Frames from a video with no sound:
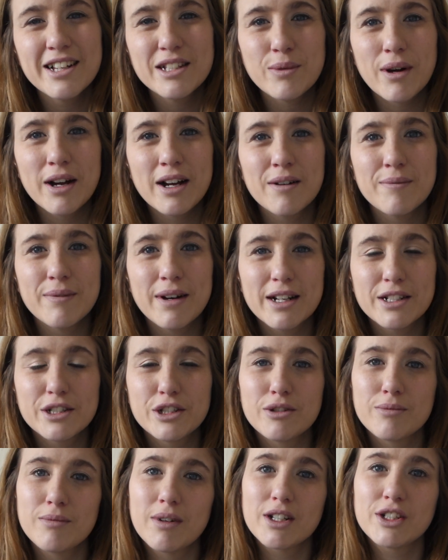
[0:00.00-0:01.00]
welcome back
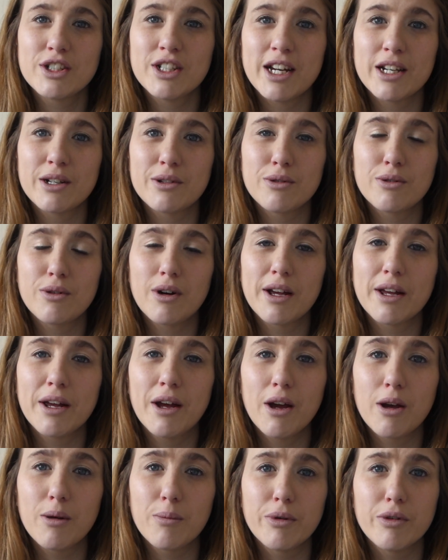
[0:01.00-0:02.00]
to my channel. I
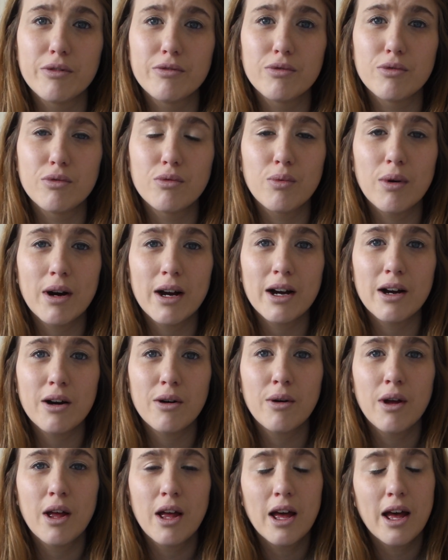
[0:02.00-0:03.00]
hope you're all well,